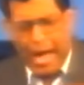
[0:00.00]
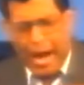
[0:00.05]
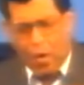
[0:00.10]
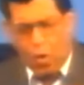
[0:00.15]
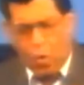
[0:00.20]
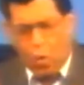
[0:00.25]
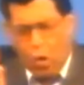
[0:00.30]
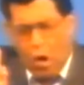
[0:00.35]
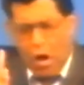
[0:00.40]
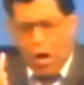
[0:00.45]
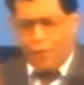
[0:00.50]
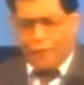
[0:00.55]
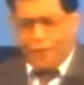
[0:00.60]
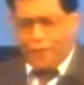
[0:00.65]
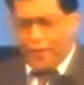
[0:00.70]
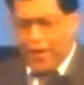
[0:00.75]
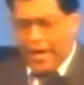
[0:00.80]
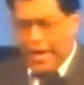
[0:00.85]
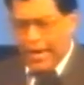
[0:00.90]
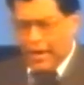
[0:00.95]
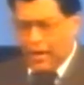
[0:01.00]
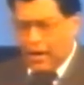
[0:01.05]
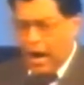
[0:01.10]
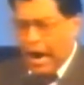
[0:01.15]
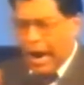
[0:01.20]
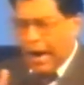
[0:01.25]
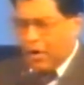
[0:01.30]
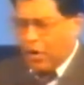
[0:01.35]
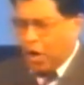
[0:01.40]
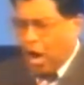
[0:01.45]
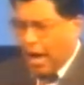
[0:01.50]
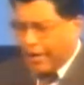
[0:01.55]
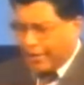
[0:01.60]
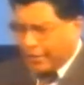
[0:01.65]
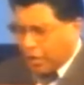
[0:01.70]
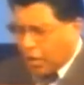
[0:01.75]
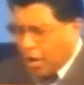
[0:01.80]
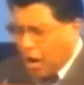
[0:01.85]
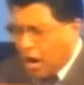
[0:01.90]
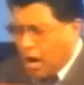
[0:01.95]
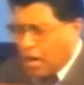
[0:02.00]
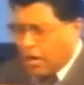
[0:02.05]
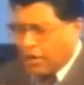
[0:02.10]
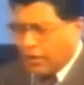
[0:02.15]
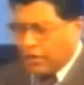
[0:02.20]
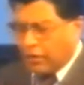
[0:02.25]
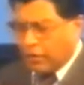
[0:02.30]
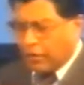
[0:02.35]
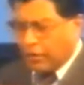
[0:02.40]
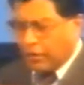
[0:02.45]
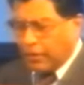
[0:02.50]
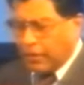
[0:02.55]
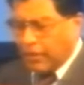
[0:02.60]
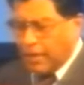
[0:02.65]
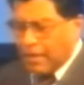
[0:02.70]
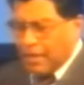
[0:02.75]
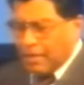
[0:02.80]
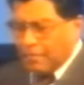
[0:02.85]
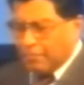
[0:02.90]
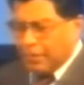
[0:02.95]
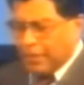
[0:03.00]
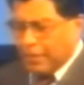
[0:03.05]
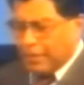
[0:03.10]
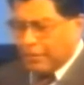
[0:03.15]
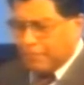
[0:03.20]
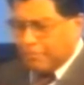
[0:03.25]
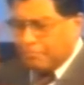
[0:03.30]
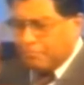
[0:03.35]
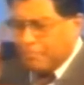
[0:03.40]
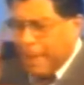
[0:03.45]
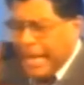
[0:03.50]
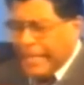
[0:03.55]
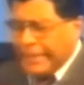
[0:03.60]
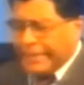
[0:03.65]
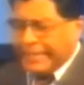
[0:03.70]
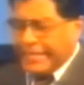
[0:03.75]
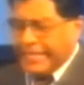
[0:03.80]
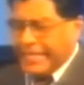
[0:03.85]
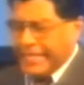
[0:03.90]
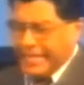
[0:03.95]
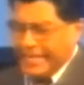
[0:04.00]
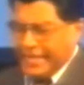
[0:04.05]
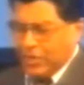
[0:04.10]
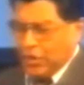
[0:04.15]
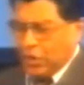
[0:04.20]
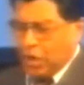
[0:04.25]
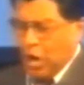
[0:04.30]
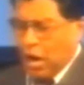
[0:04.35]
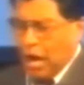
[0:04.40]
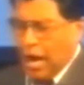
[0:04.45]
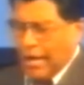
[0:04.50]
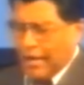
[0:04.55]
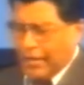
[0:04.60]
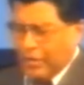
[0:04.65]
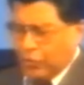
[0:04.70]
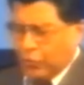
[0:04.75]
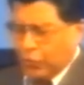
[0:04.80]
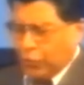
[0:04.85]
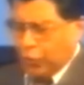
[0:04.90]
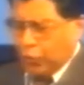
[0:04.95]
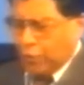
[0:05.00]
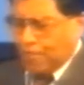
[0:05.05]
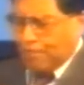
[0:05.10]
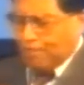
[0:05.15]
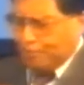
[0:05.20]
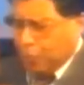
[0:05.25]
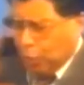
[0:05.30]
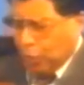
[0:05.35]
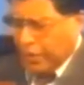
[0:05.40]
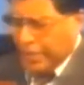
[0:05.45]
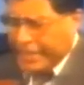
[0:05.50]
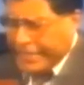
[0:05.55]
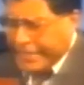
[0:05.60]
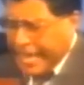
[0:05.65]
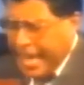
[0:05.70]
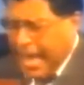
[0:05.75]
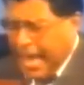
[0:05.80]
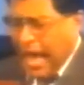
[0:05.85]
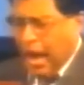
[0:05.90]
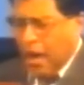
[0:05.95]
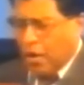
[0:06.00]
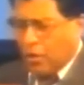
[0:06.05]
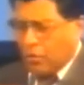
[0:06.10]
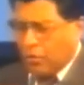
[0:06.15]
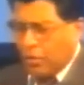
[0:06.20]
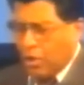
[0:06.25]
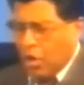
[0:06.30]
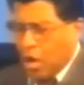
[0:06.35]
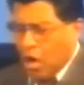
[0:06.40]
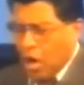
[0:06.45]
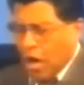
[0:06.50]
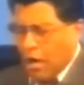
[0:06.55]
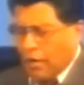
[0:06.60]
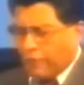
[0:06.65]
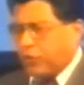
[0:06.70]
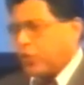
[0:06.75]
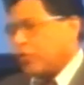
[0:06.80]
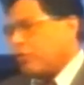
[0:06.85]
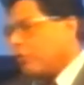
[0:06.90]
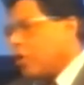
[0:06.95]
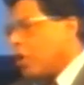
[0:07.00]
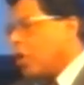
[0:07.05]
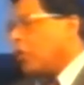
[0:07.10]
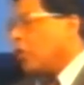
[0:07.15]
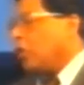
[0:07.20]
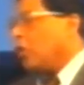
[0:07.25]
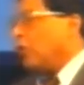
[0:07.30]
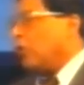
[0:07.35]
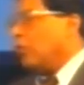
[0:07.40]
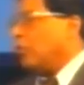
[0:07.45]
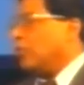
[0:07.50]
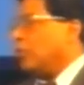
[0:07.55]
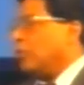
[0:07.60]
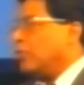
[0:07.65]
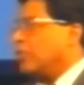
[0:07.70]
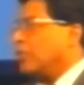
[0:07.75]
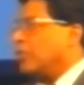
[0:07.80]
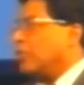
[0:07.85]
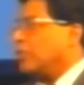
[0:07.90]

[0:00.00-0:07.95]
our warfare are not carnal, but mighty in God through pulling down of strongholds.